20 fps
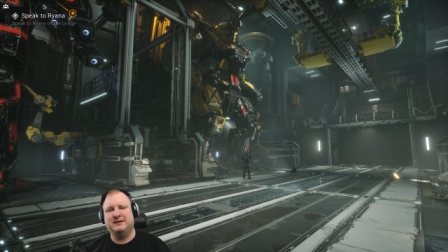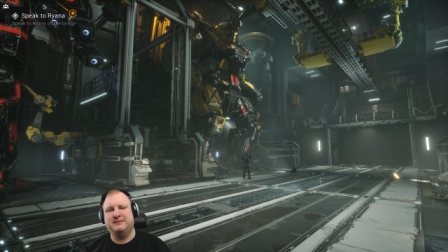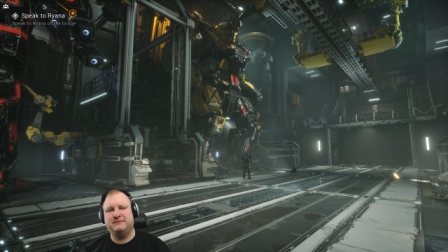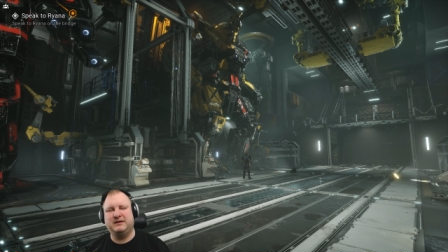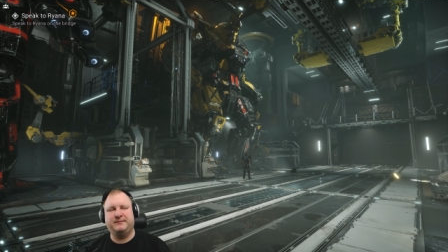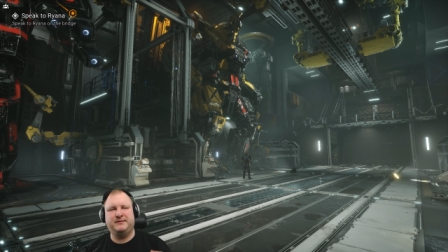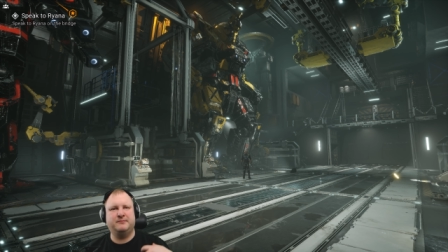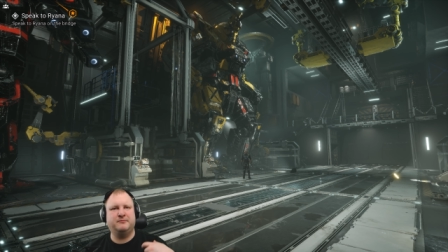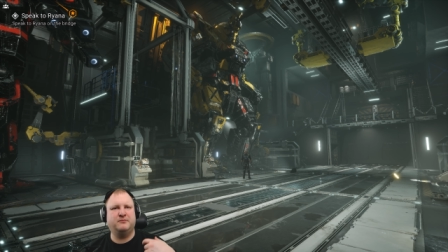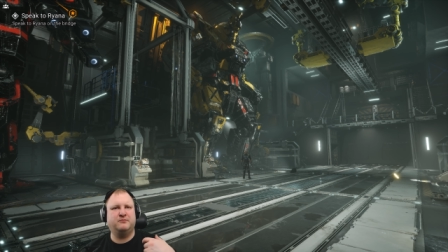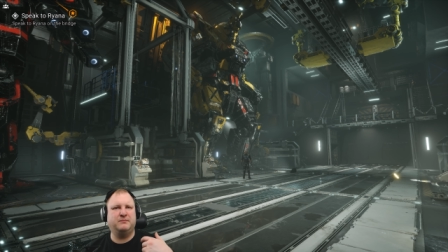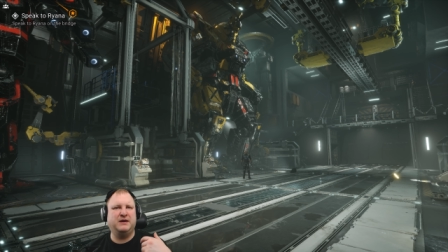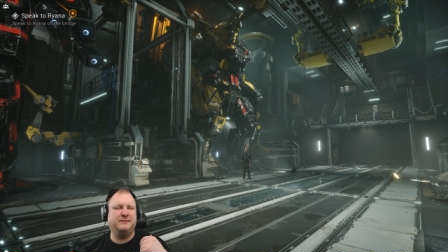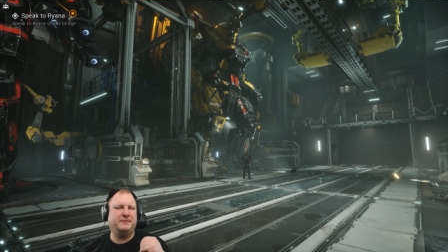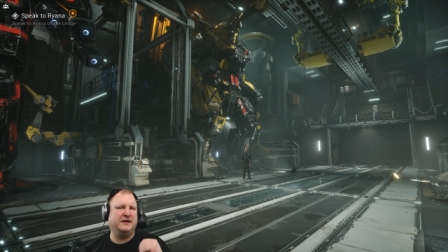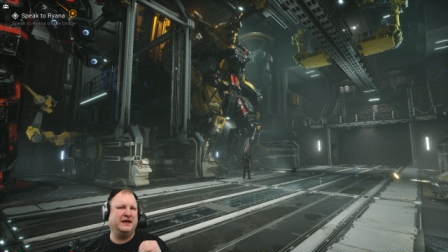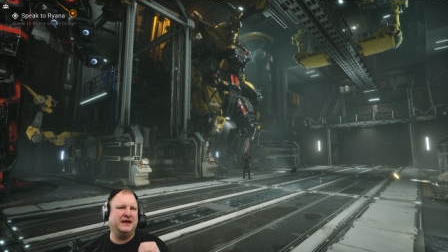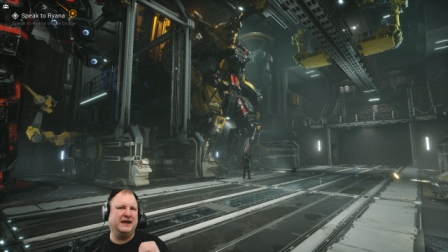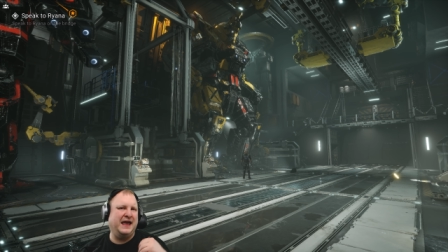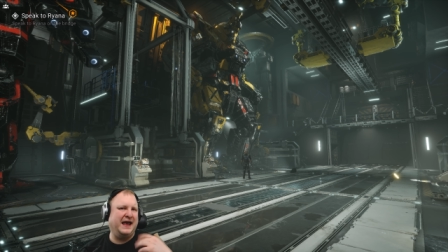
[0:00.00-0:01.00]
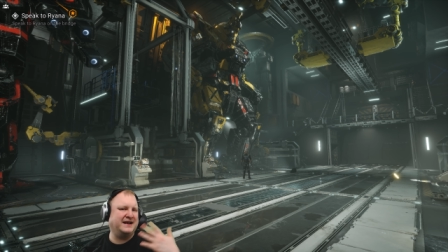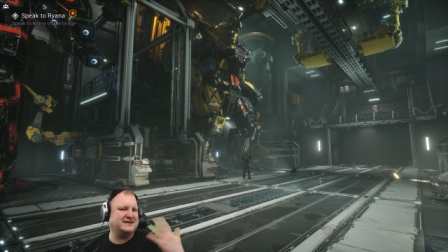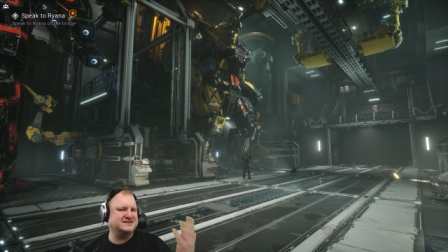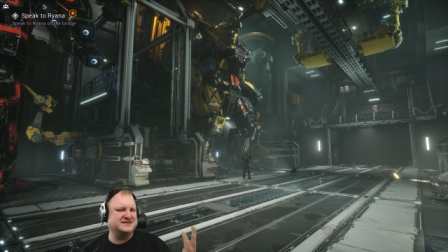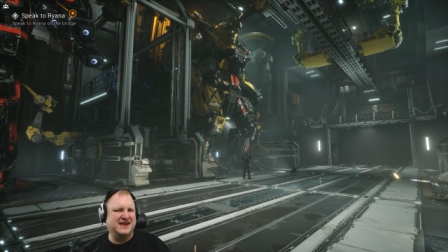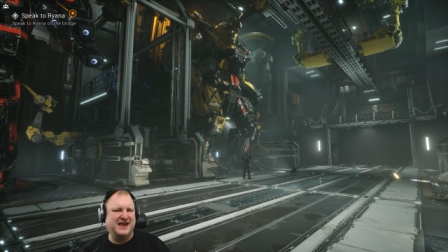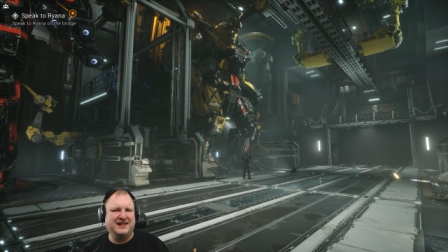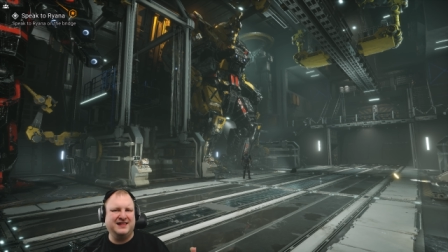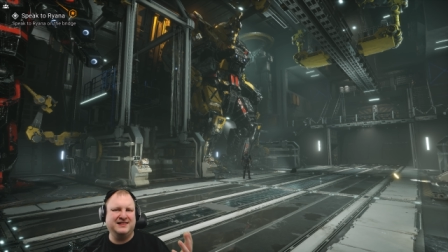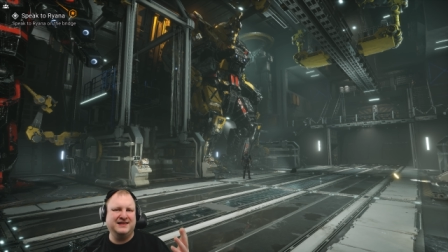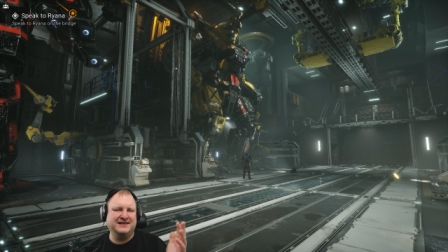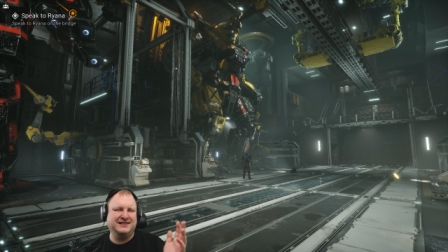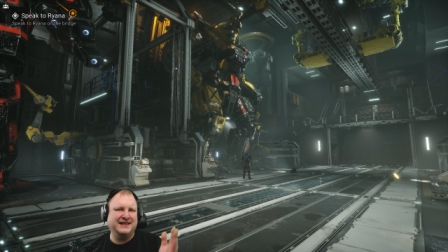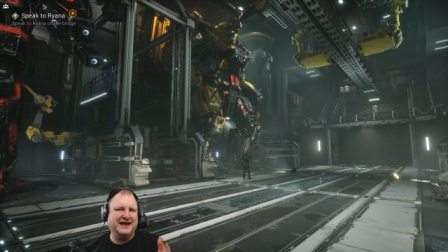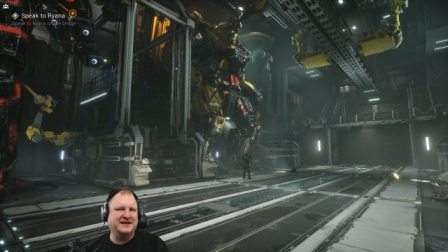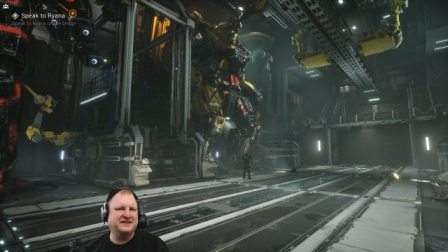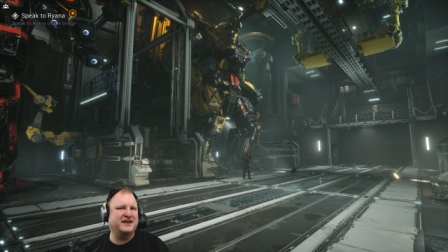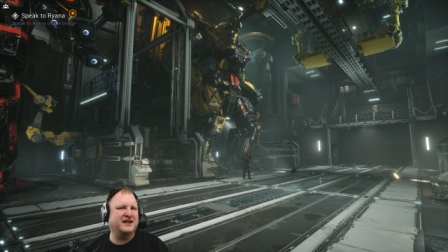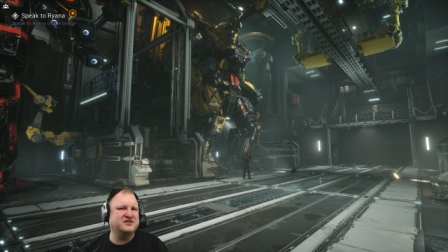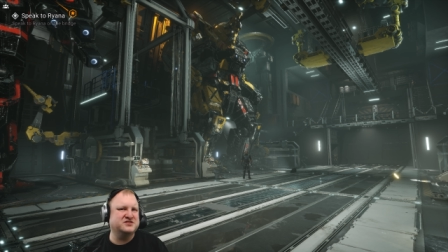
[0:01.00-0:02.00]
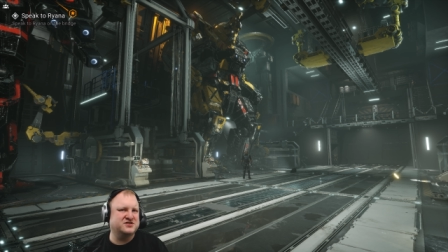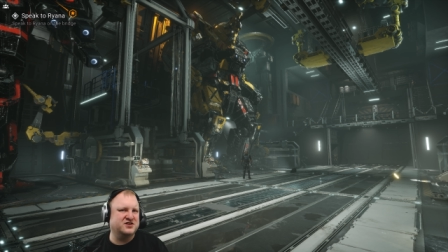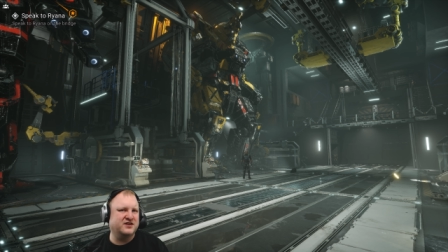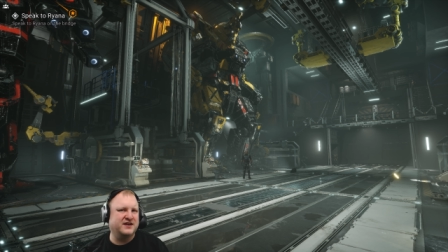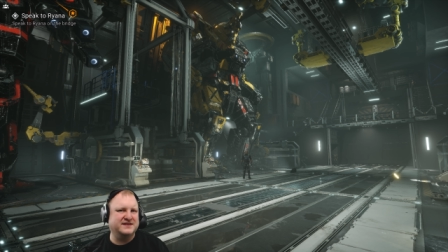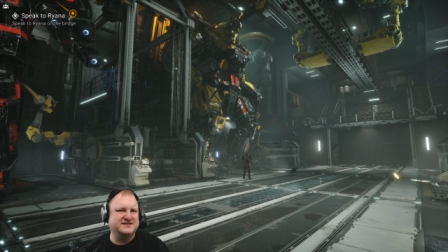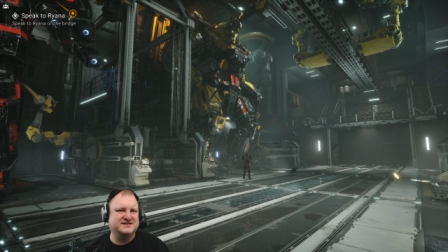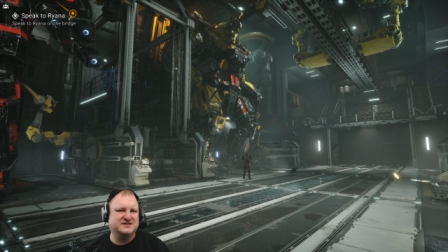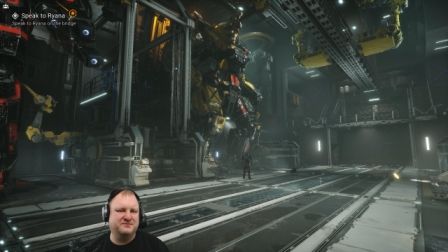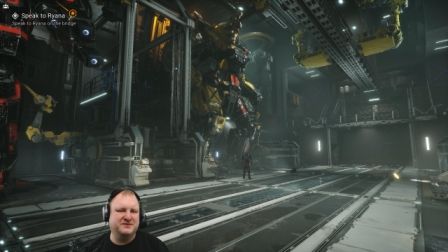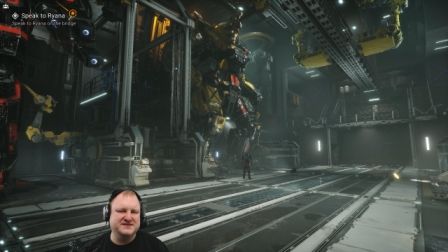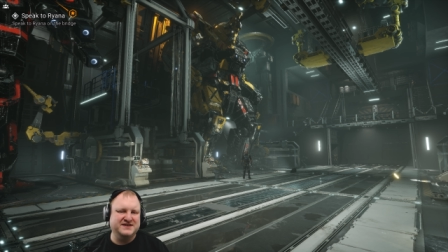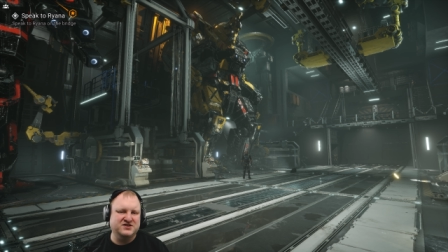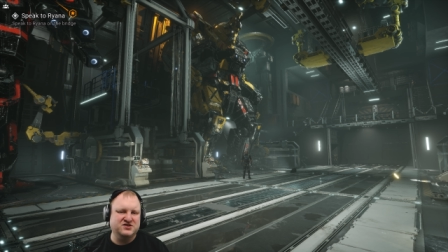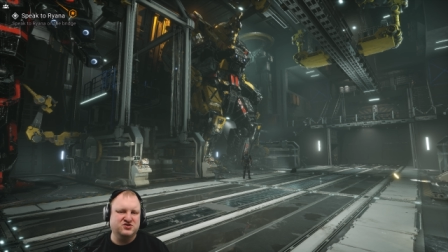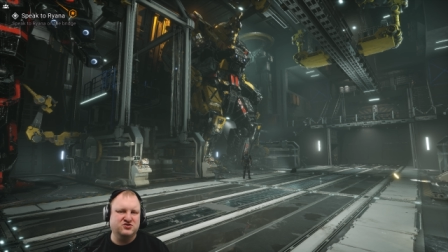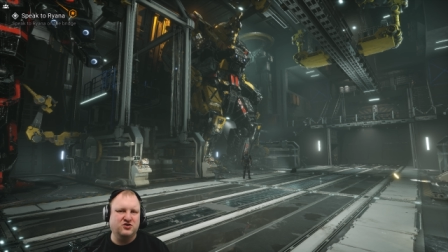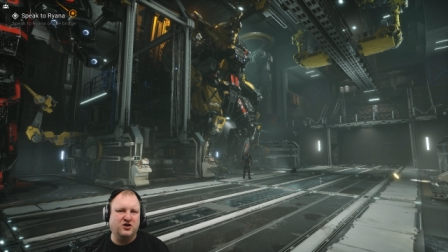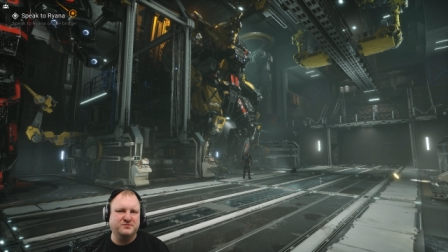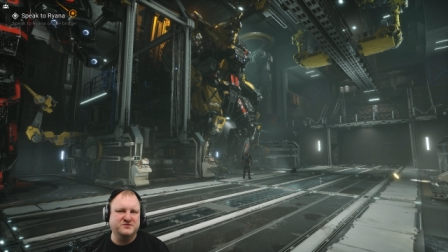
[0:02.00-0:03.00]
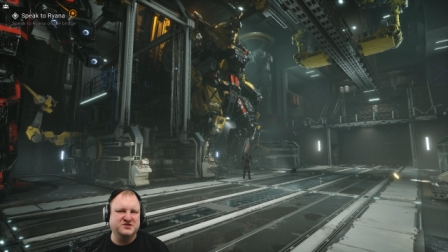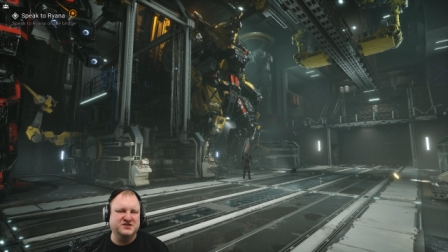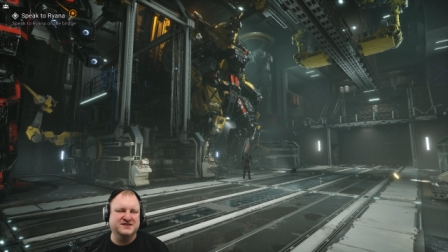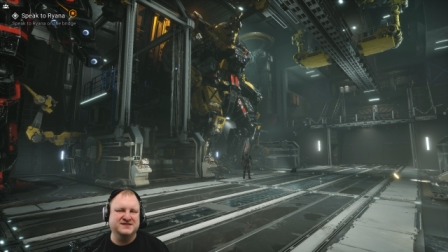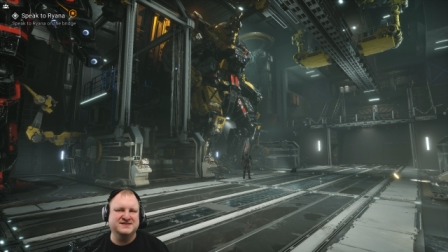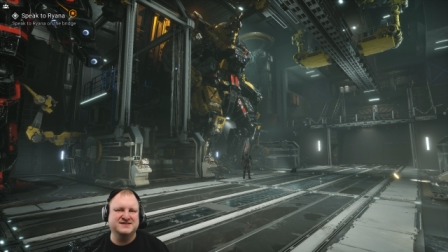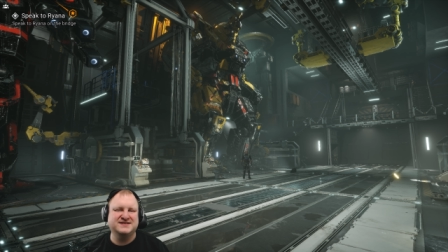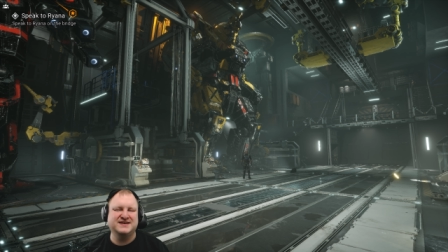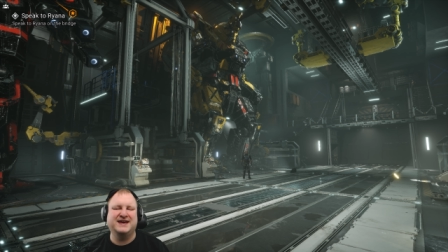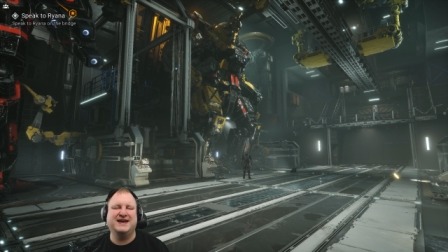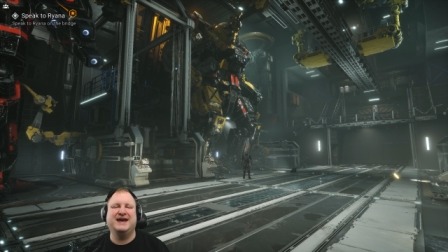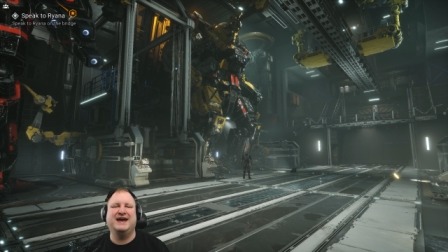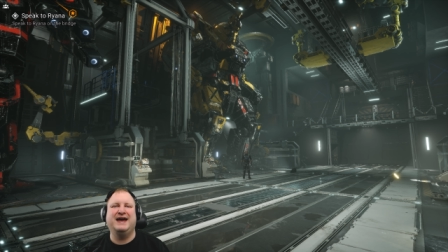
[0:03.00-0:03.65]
maybe maybe XL and light engine customization options,